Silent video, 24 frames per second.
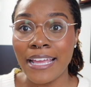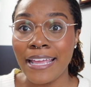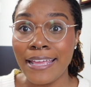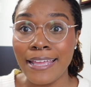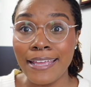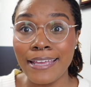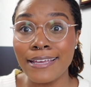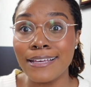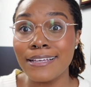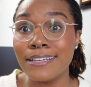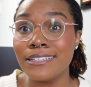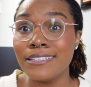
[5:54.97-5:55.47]

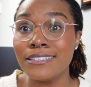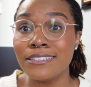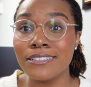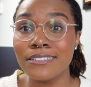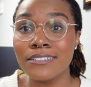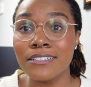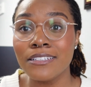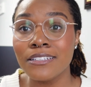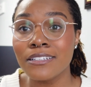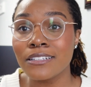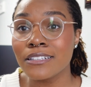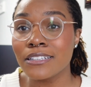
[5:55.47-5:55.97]
And
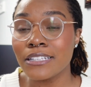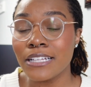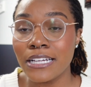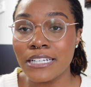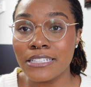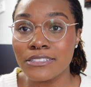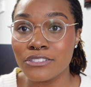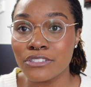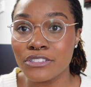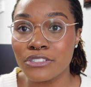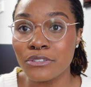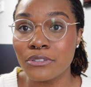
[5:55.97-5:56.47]

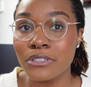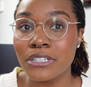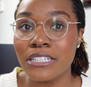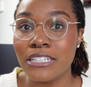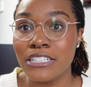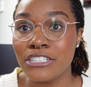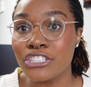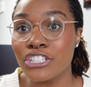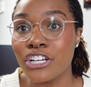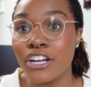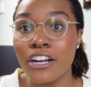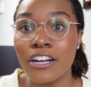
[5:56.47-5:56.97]
clients are still
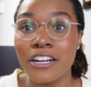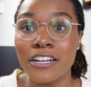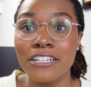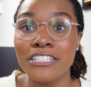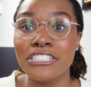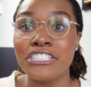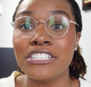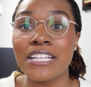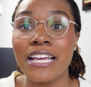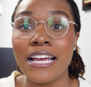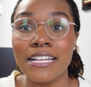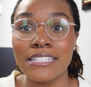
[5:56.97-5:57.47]
getting
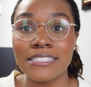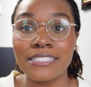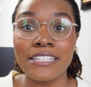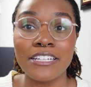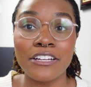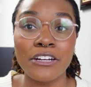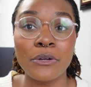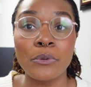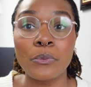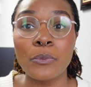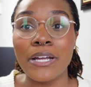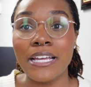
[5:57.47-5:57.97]
charged as they
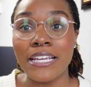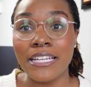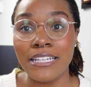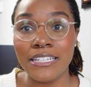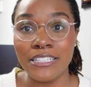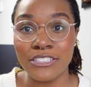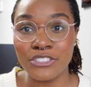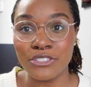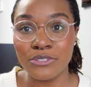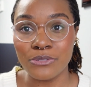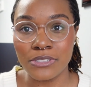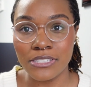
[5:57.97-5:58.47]
are
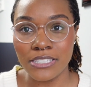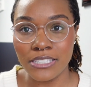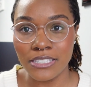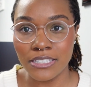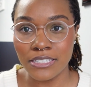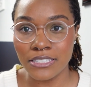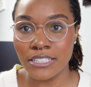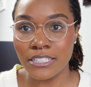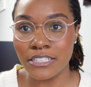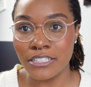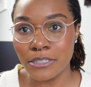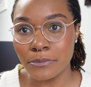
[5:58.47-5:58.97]
waiting to see a
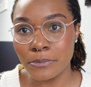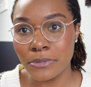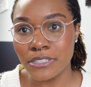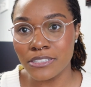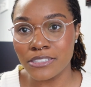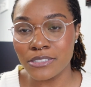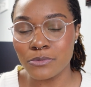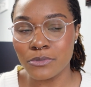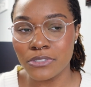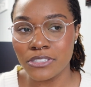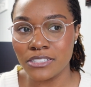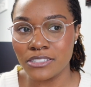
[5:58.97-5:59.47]

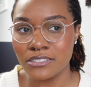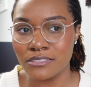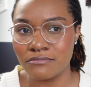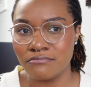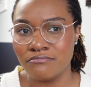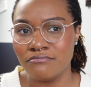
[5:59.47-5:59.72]
therapist, which